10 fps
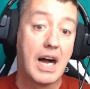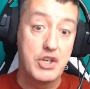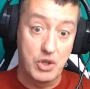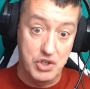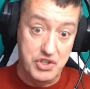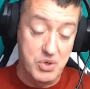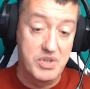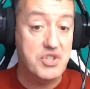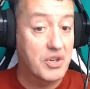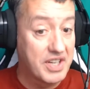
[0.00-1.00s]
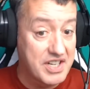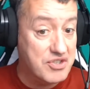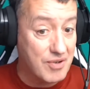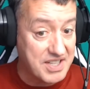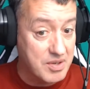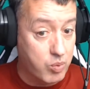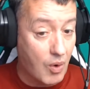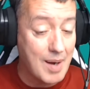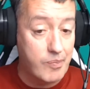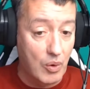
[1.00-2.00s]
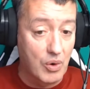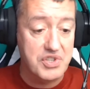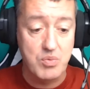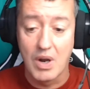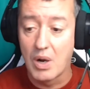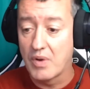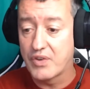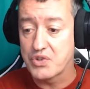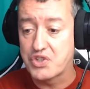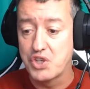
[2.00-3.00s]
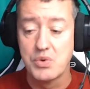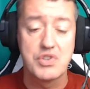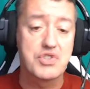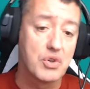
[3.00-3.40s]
You could do this on an interactive whiteboard as well with your students,